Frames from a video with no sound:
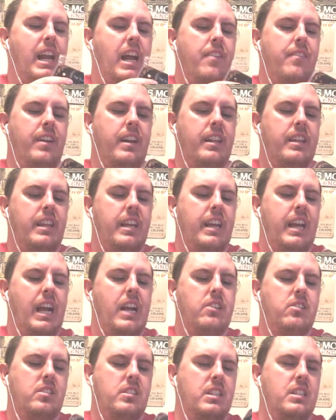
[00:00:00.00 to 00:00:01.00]
have anything
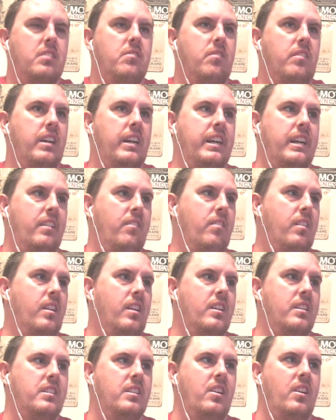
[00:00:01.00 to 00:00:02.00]
Exorcist related
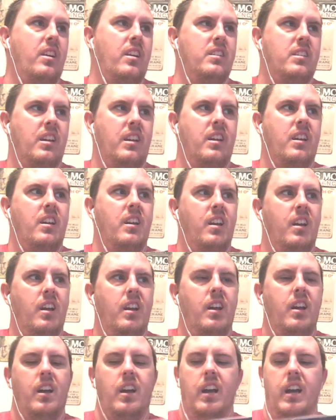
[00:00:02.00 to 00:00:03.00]
really, so I was like,
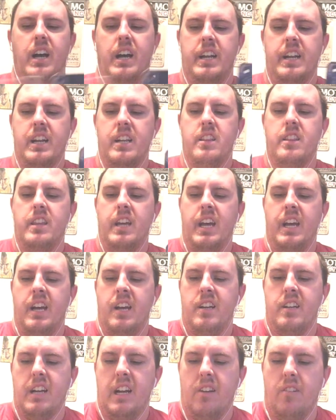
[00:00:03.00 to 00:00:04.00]
I need
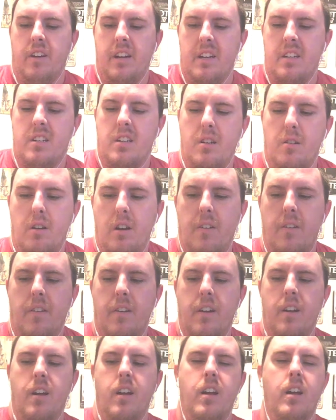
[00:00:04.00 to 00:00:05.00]
that. I don't need two, uh,
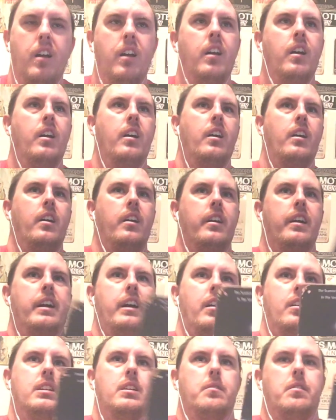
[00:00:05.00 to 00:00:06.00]
you
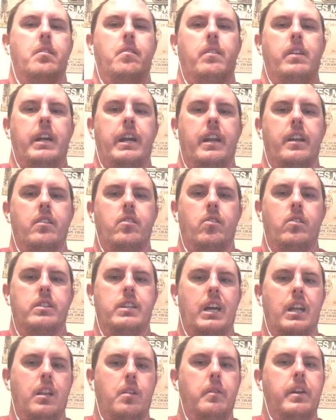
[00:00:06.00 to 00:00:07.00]
know, something related towards
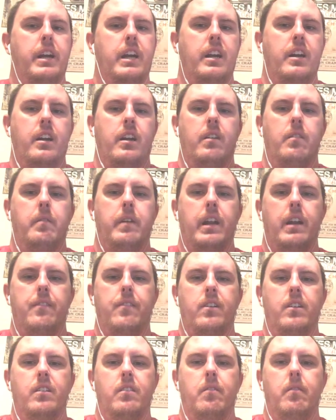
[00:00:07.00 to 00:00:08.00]
Halloween or
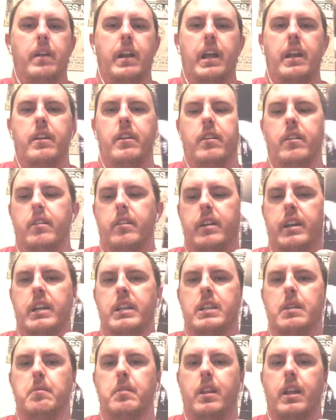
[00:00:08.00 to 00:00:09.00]
whatever, but I needed
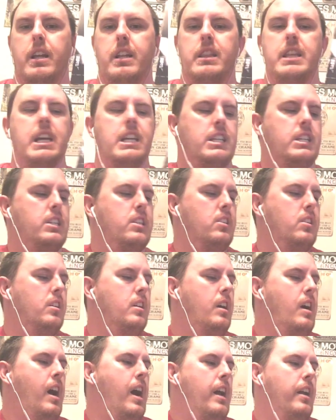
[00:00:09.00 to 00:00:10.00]
something like this.
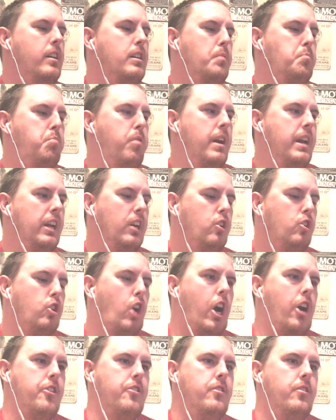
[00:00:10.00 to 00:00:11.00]
It looks pretty
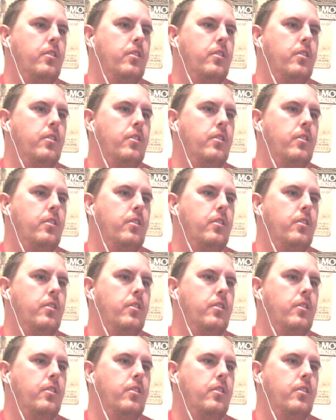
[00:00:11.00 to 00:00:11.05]
good.